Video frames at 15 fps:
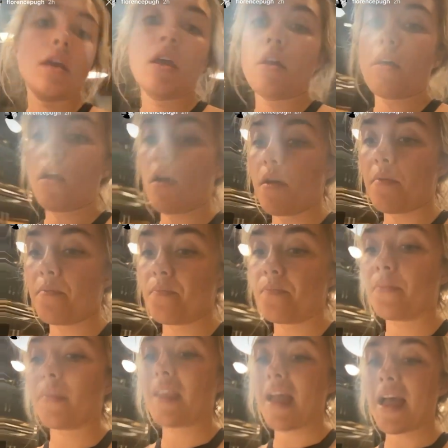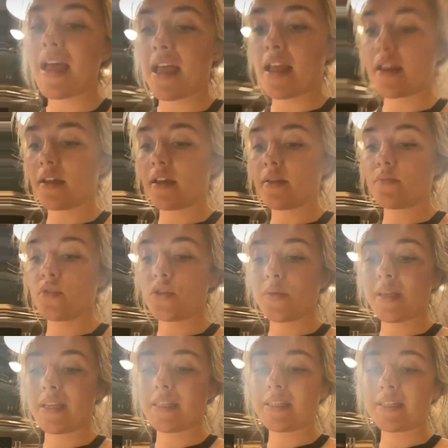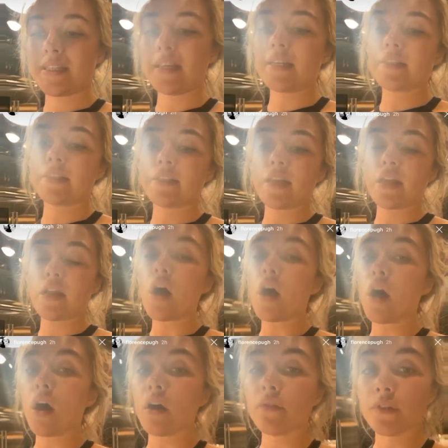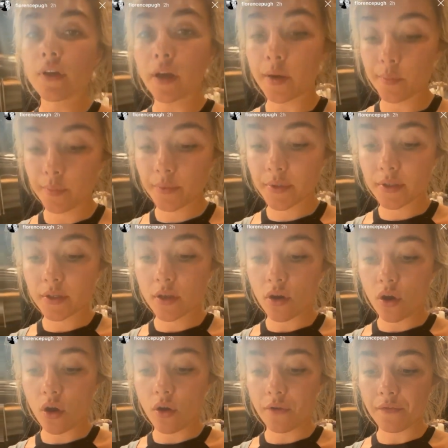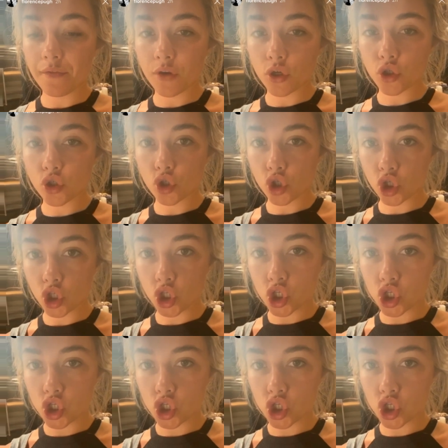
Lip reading: And I'm doing 6.5 cups of sugar.